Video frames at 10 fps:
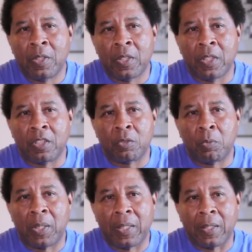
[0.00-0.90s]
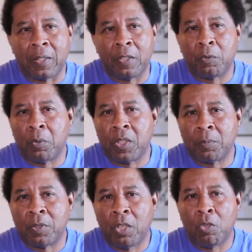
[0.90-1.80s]
is the way that Henry William
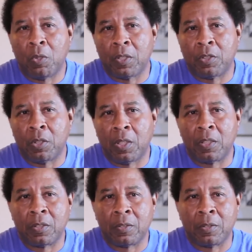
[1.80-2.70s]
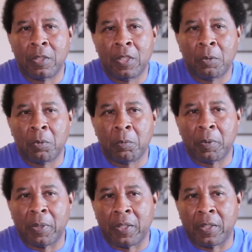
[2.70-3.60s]
told it to us and when we
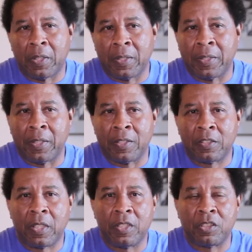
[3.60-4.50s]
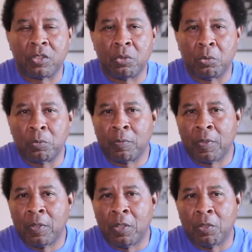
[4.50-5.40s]
were in, in, in Sunday school
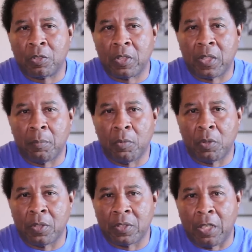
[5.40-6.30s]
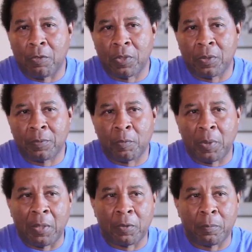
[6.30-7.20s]
on Sunday mornings often. When
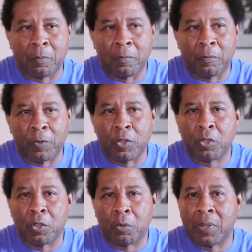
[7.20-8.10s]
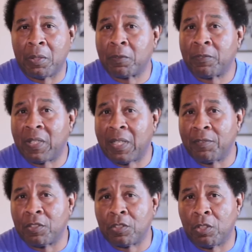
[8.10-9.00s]
I was first heard it when I was five
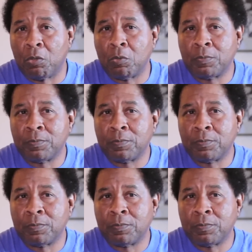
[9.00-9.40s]
years old.